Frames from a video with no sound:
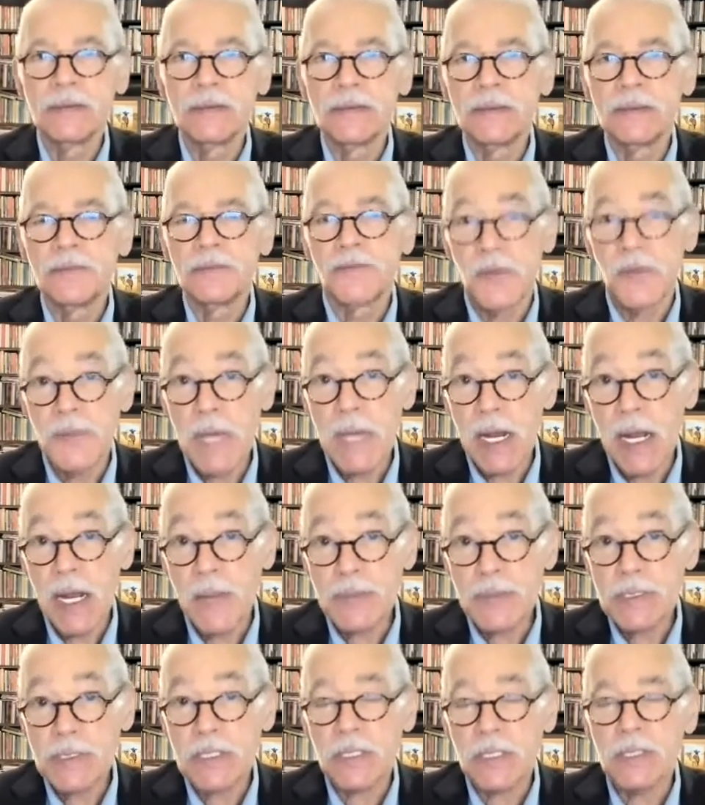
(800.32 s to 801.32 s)
from that
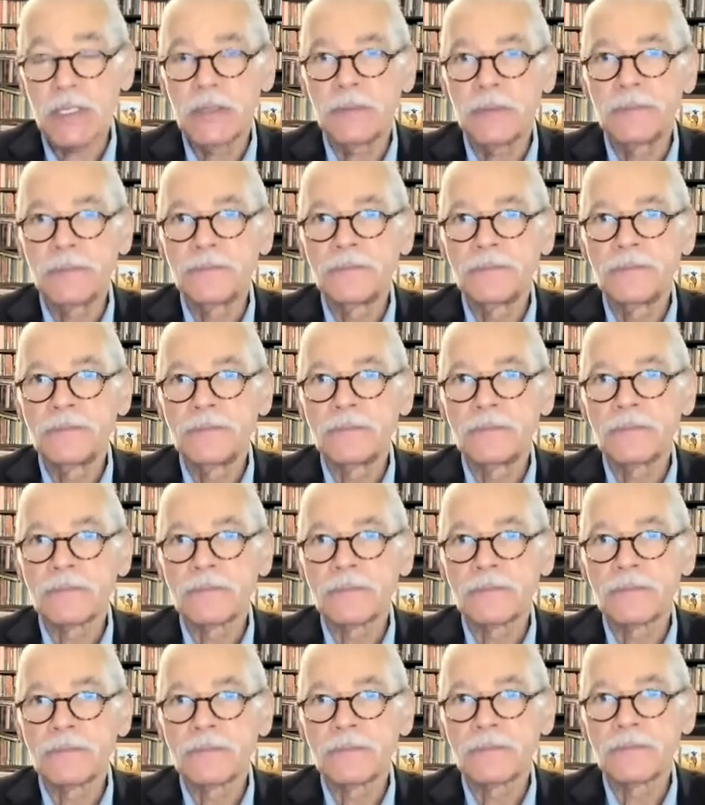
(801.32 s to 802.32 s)
obstacle.
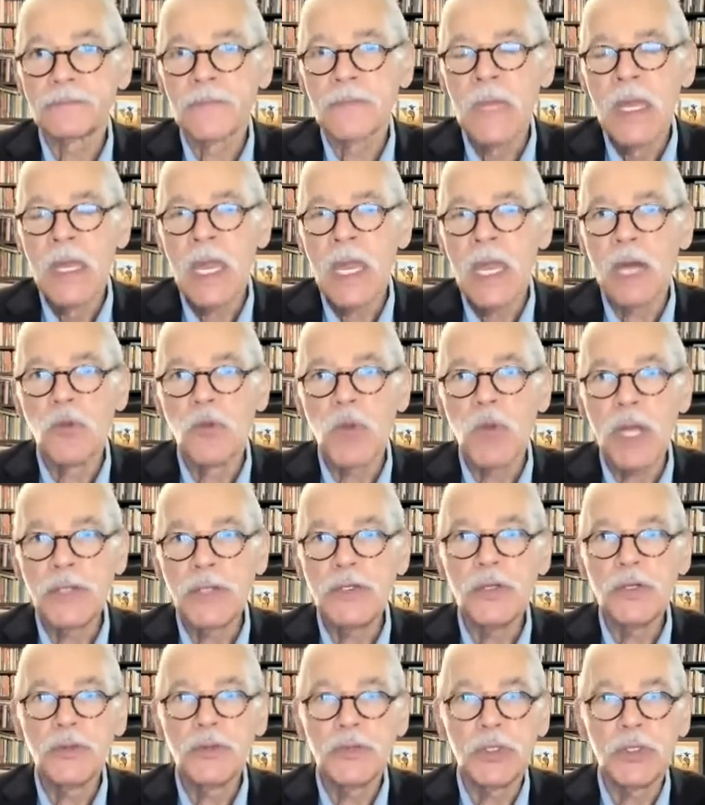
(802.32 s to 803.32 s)
And when
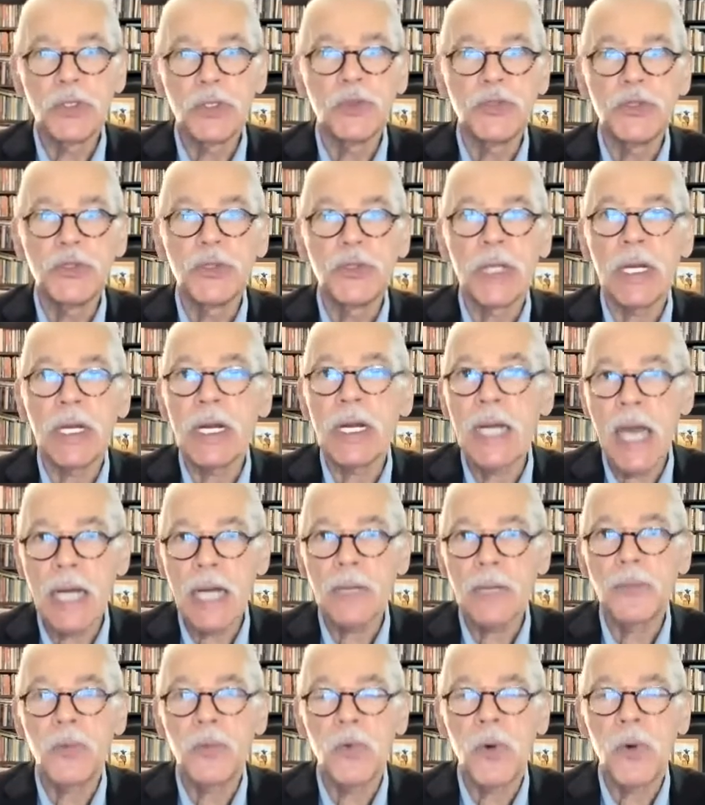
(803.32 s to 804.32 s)
you do, you get an
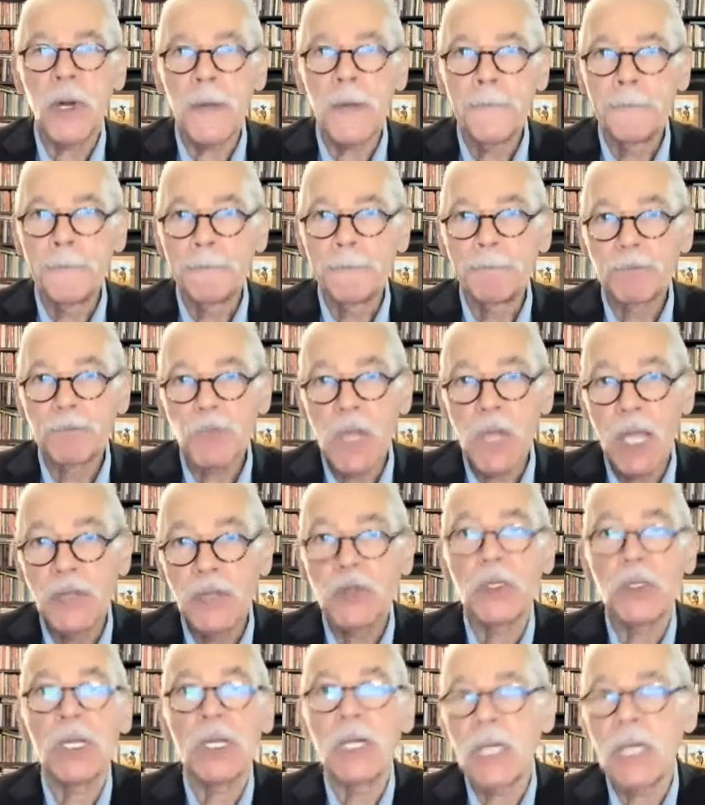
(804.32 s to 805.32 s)
attaboy and you
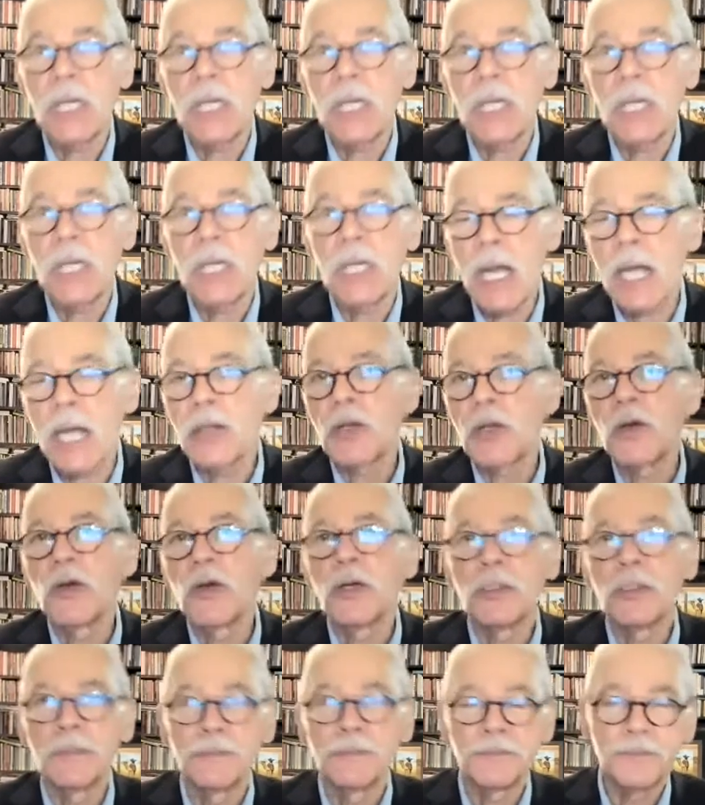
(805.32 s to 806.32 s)
get an attagirl.
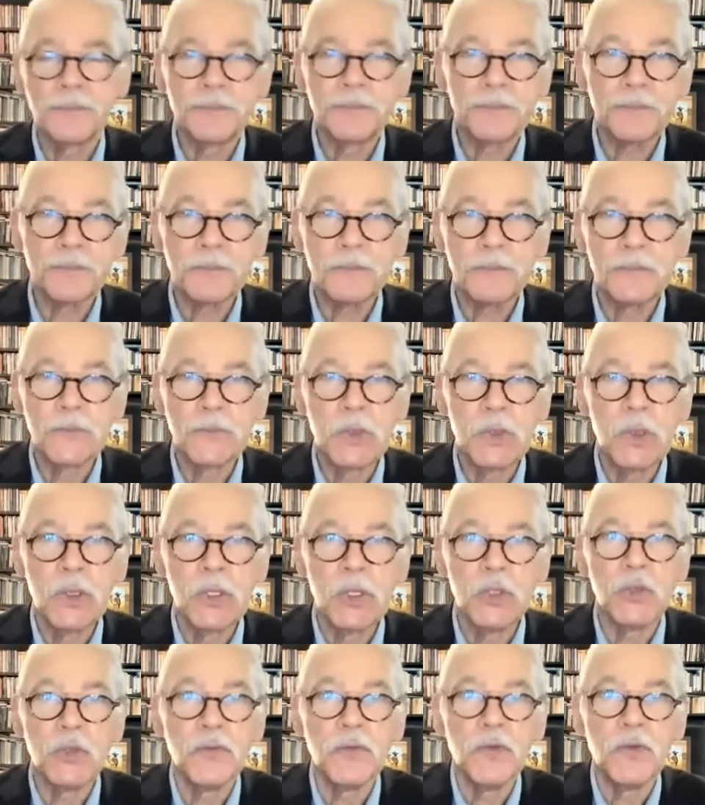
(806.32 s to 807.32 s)

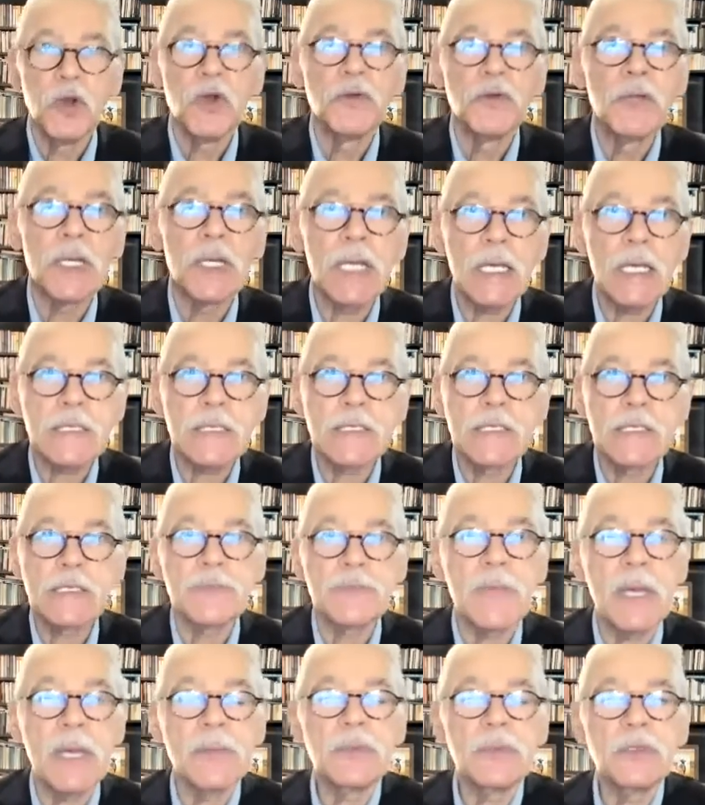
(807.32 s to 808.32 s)
You've learned the lessons.
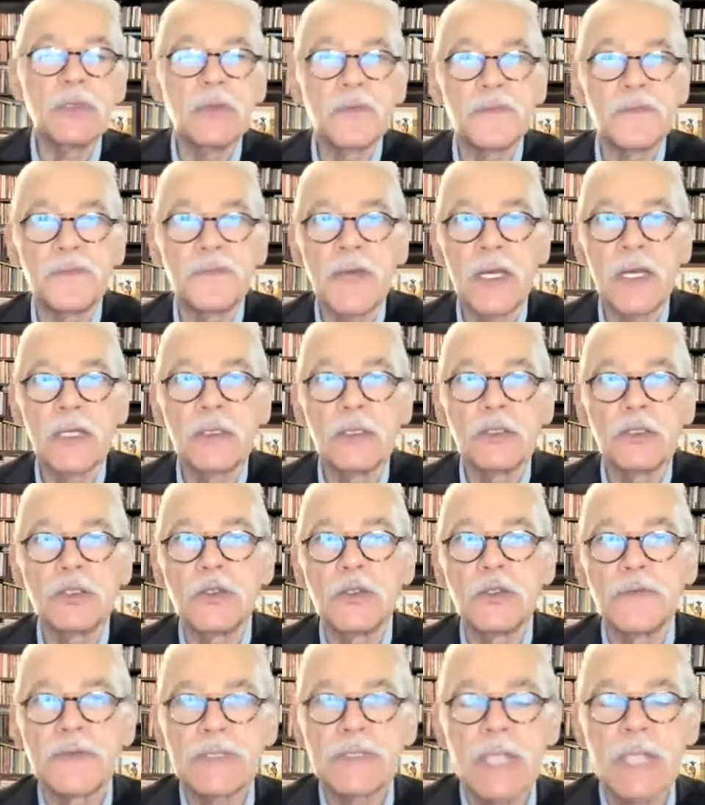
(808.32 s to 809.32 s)
Maybe you failed,
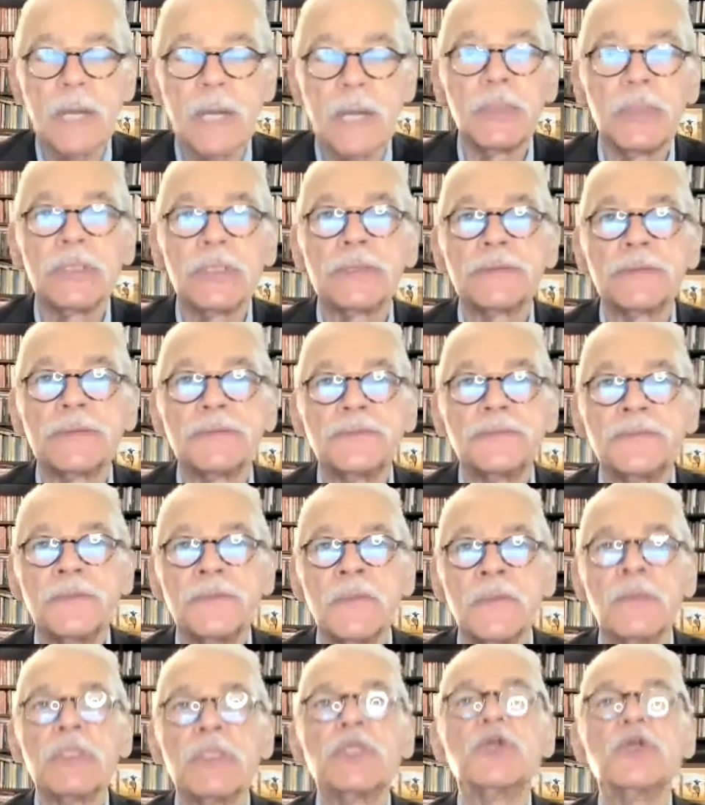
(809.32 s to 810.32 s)
you've stumbled,
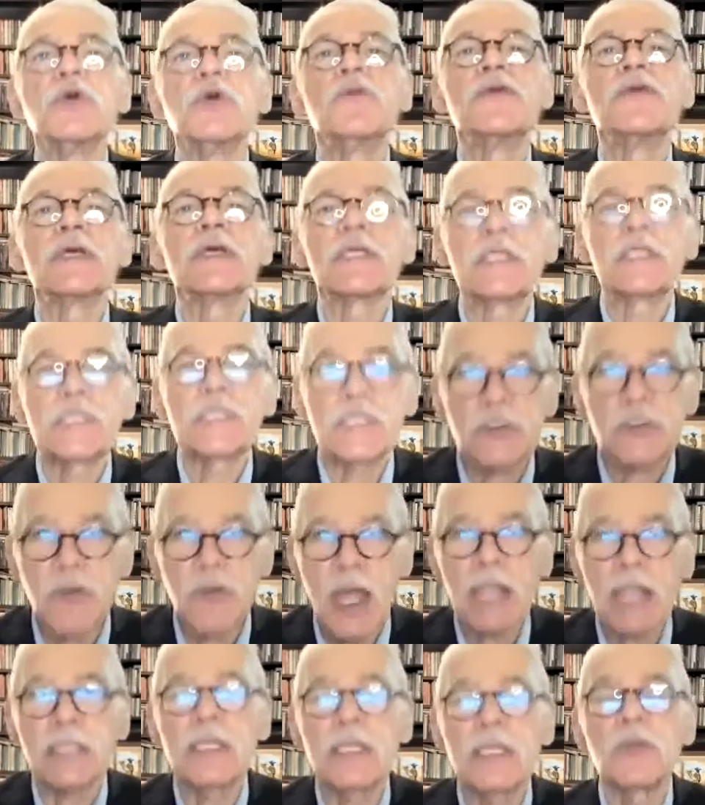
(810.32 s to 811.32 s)
but you have
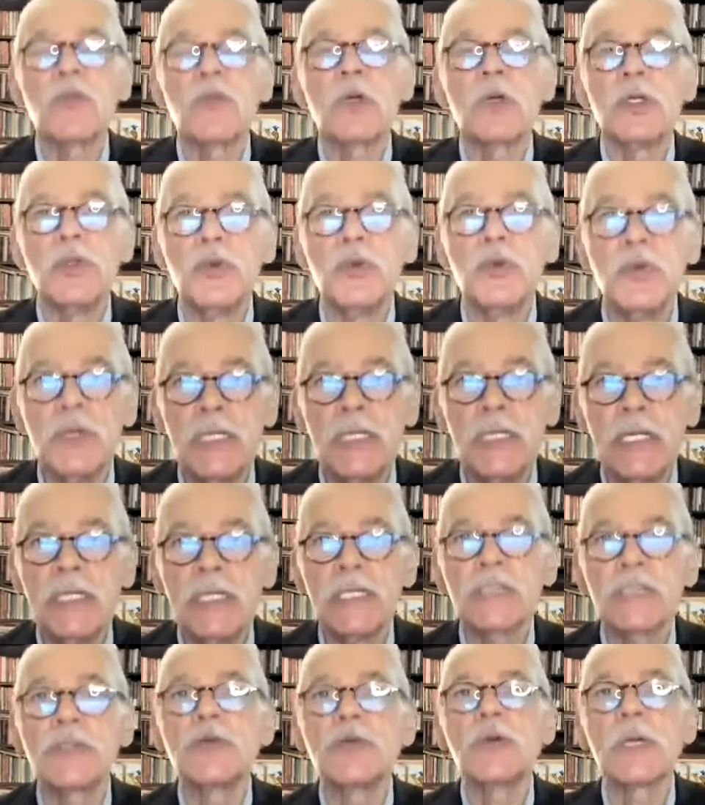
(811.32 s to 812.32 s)
extracted what you
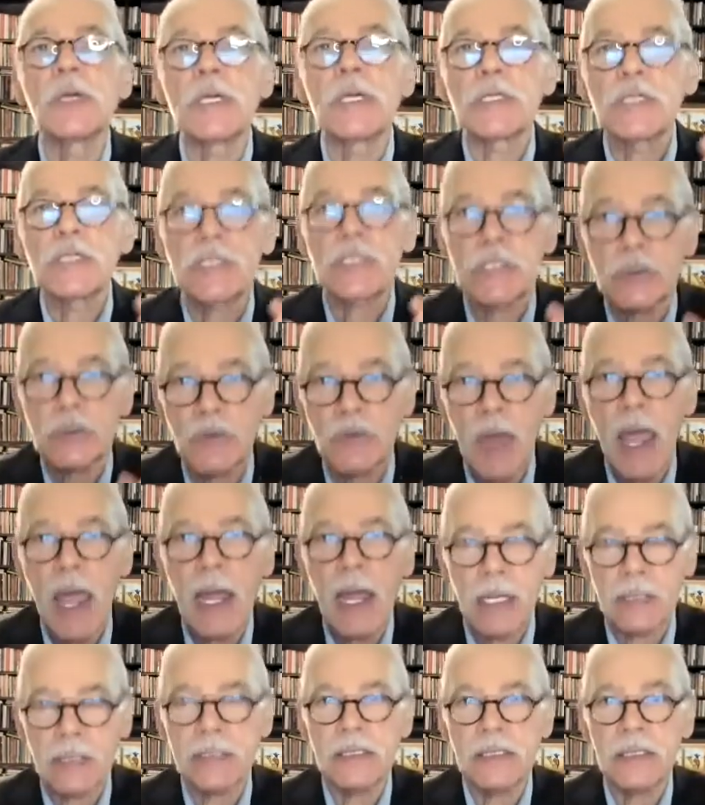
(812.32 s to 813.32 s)
needed to
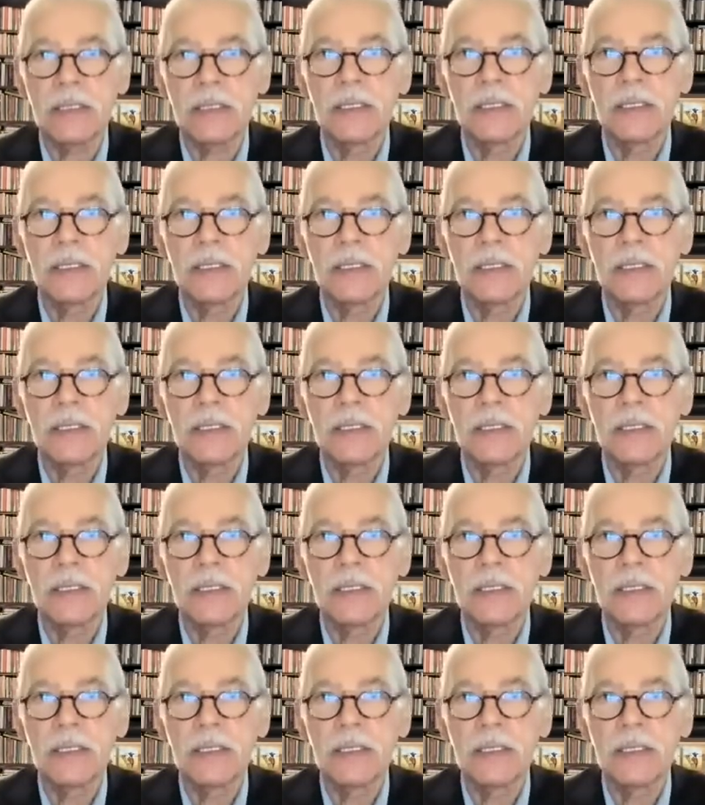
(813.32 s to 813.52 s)
extract